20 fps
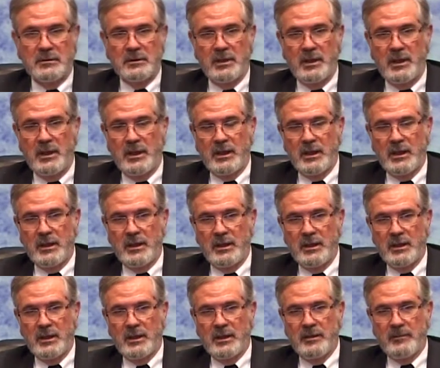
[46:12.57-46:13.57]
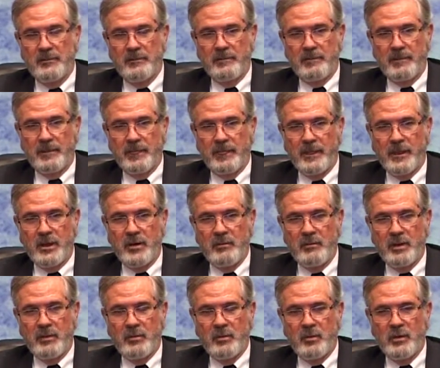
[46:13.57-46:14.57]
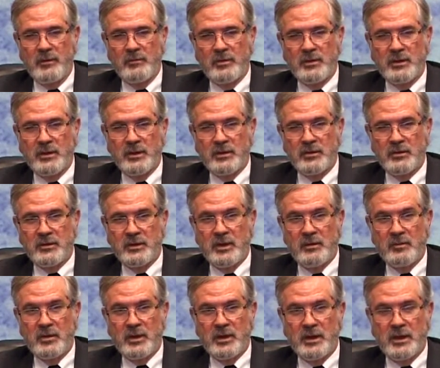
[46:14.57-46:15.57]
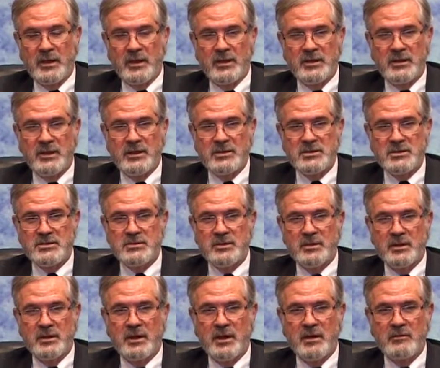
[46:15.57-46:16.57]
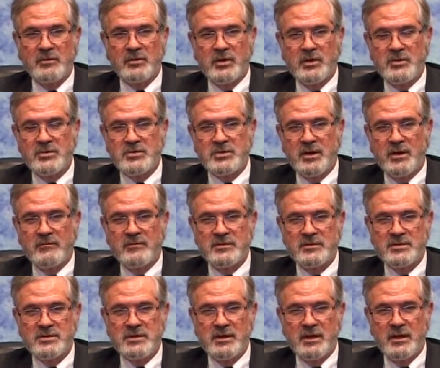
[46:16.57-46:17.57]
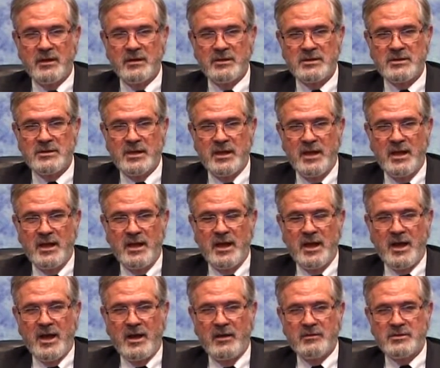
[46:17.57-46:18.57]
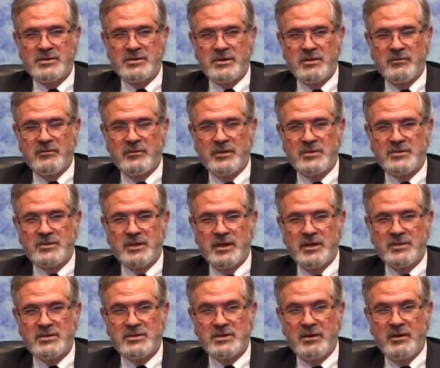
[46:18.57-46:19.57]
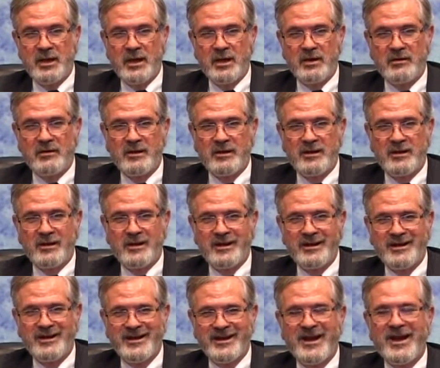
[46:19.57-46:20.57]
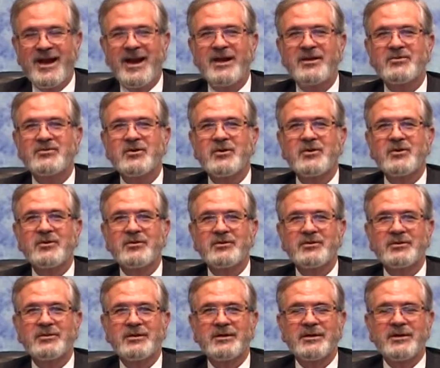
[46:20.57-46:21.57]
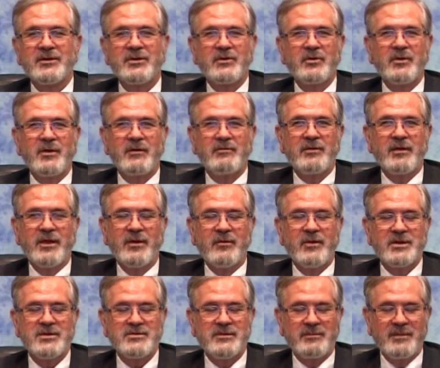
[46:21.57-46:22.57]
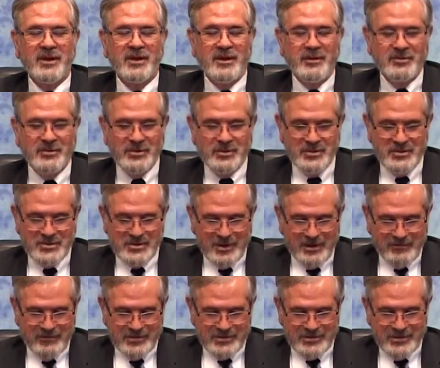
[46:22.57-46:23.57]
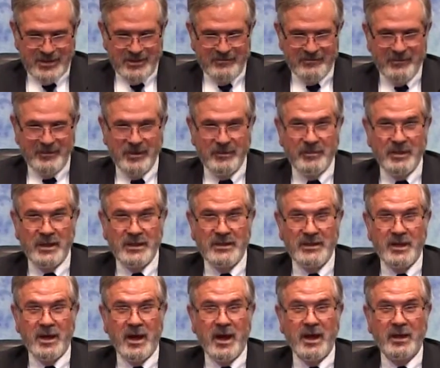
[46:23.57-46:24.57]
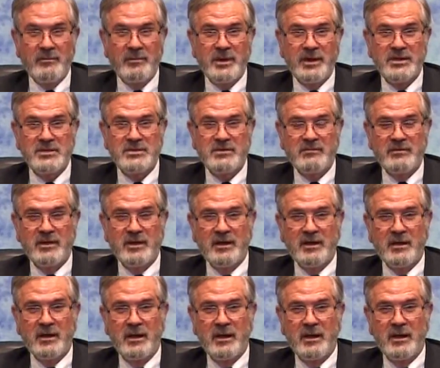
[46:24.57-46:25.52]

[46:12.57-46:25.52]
And I remember one particular time where it got contentious with the comptroller's office, and I was so frustrated and so angry that I told whoever that was from the comptroller's office that if anybody died because of their